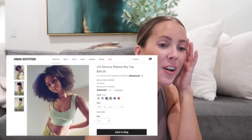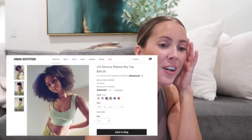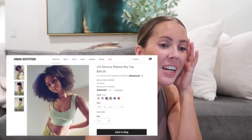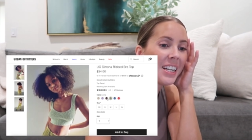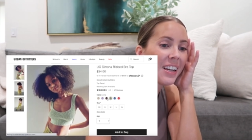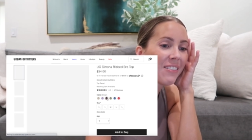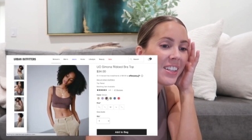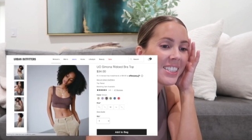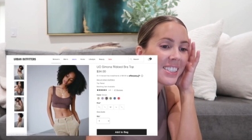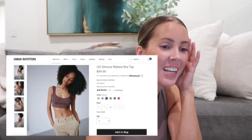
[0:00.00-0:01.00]
are any of
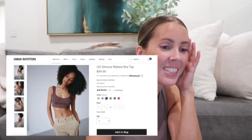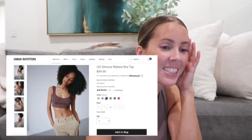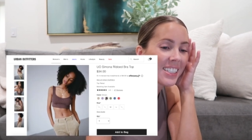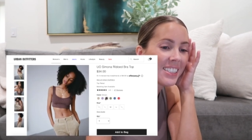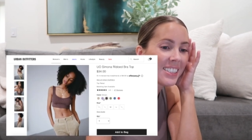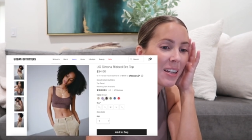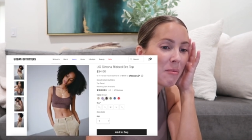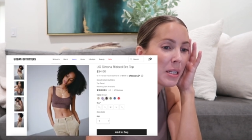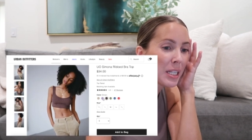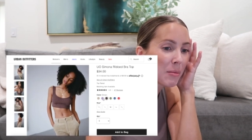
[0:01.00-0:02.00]
these sizes, a
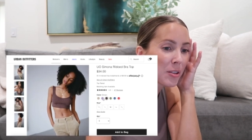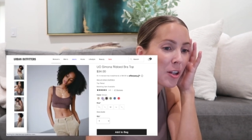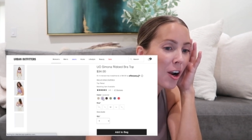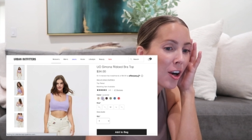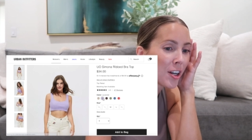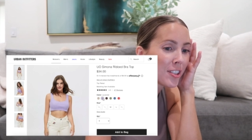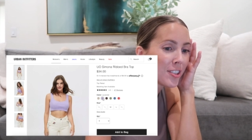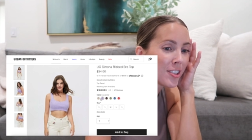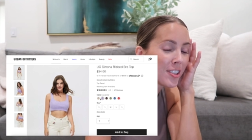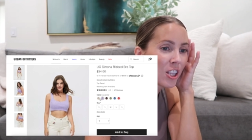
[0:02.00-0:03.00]
medium, a
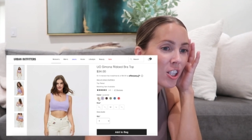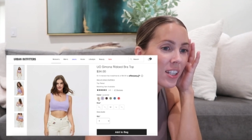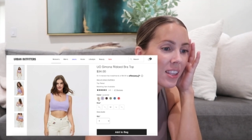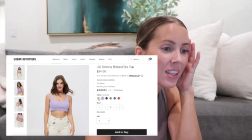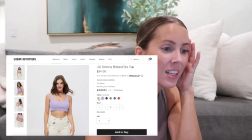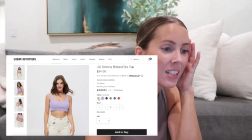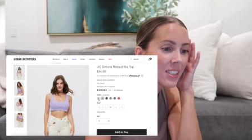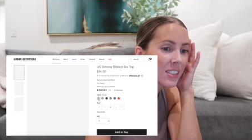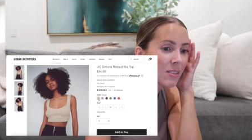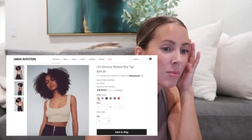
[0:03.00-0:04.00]
large, look at
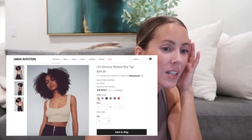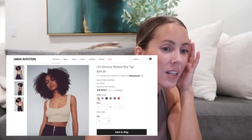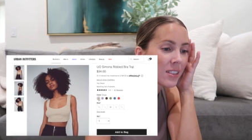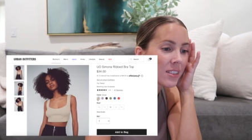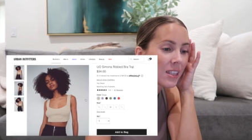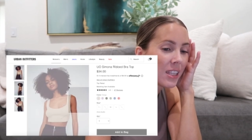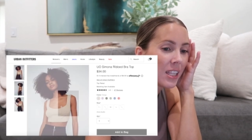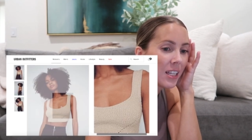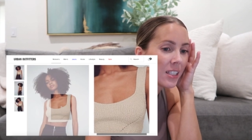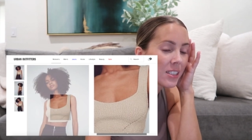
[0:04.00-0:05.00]
this because
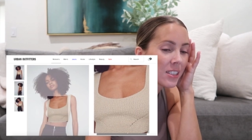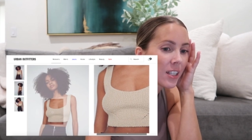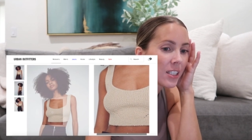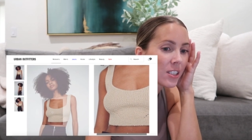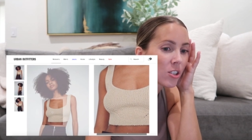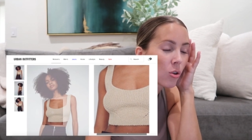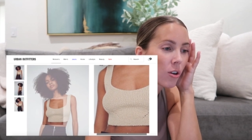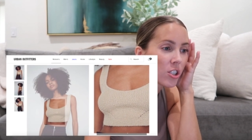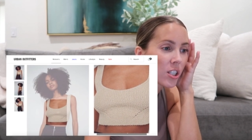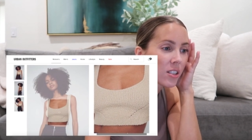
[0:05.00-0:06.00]
this is
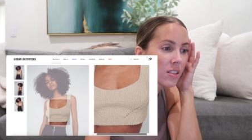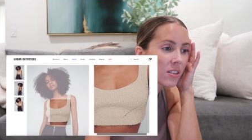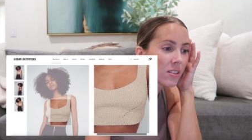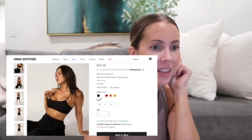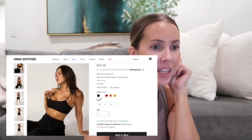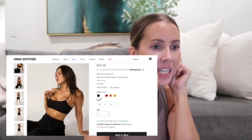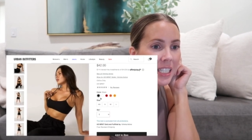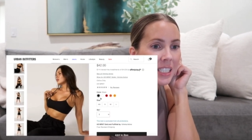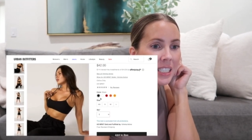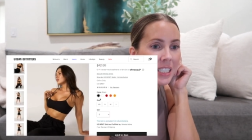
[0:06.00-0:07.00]
gorgeous.
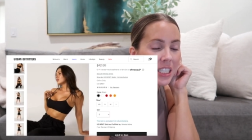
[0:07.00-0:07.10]
This